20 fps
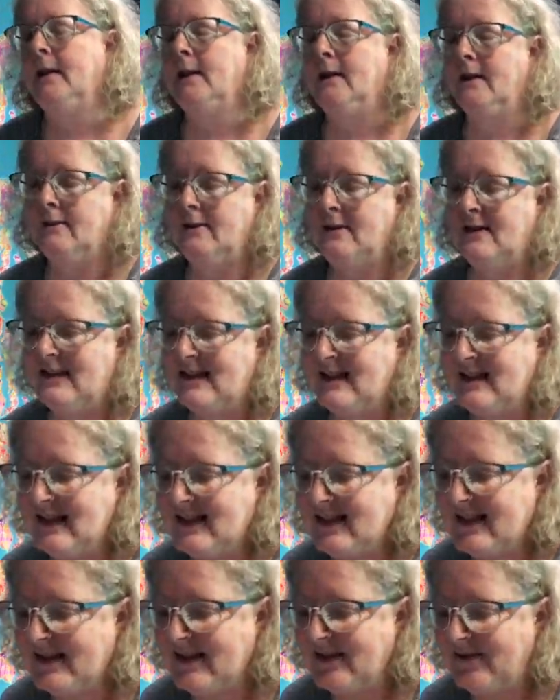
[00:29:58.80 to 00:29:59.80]
This
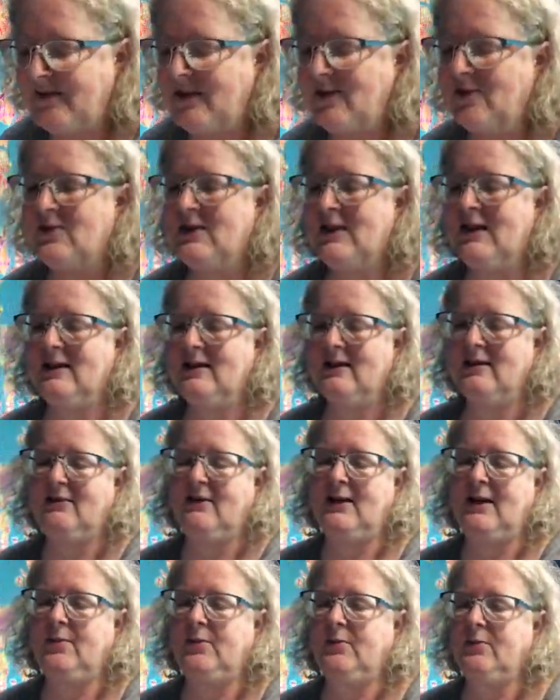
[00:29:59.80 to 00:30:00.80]
is the 15th of
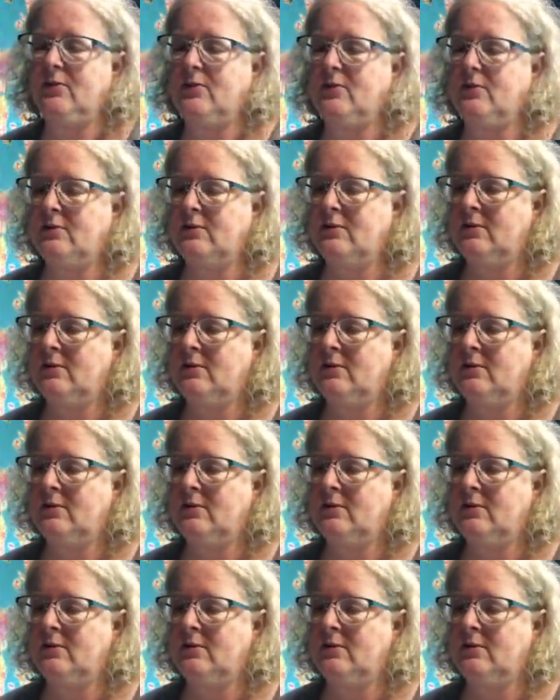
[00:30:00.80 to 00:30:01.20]
April.